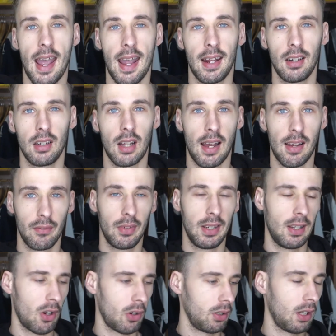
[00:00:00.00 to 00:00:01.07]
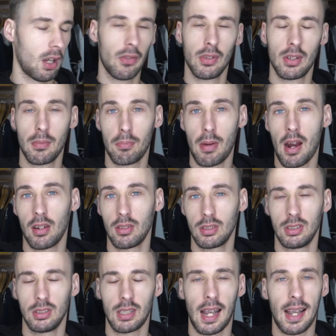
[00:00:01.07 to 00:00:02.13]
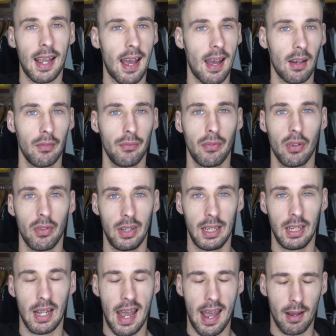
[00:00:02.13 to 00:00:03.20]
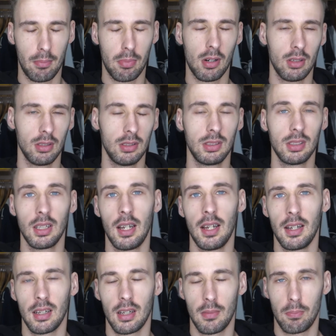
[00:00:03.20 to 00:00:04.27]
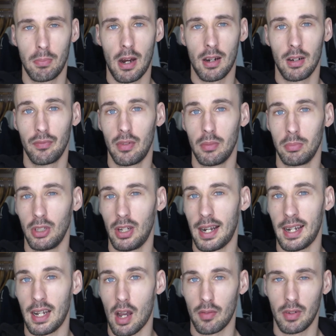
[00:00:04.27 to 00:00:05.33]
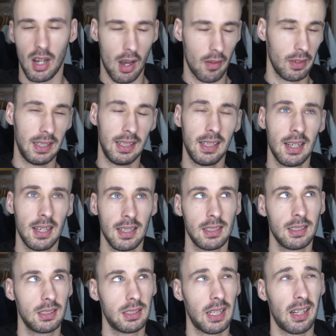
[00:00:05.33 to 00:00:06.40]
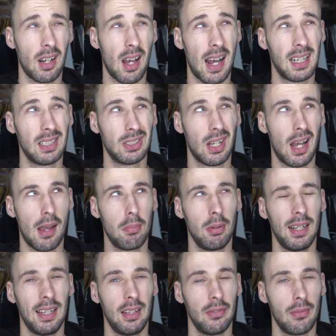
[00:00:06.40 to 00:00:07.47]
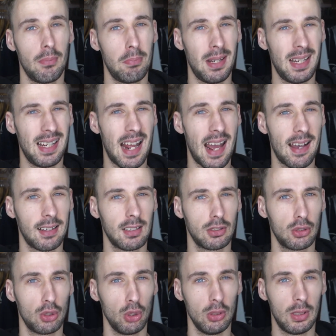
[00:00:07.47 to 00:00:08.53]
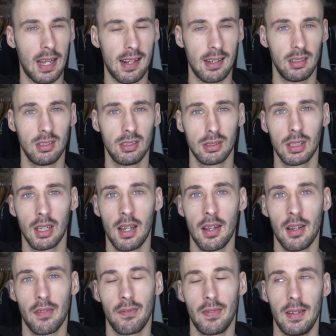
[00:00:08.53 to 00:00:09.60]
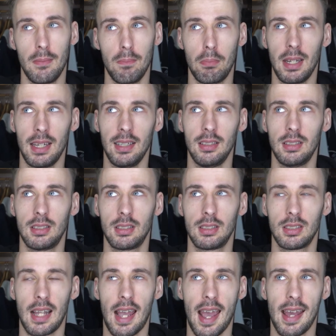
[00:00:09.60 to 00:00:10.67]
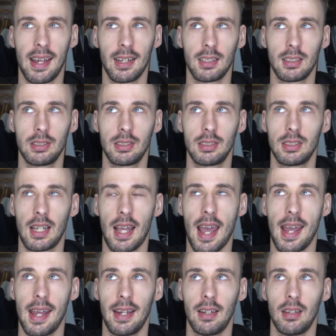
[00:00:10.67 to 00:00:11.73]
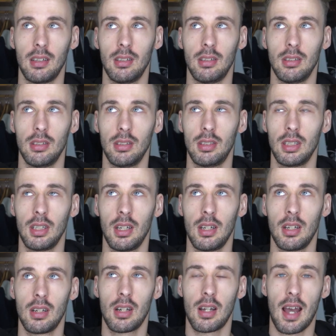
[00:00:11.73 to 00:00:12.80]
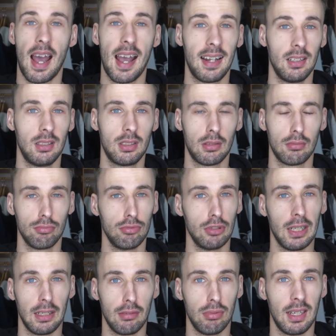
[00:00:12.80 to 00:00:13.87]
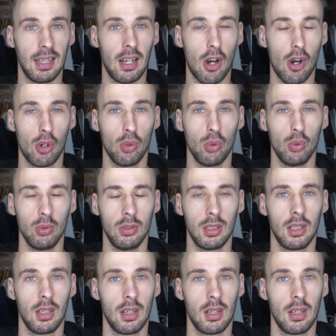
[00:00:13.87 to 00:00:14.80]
and the only other comparisons I have for the AirPods, comparing them to any other, are the Sennheiser, I believe, BX210s, the Beats X, and I had some really old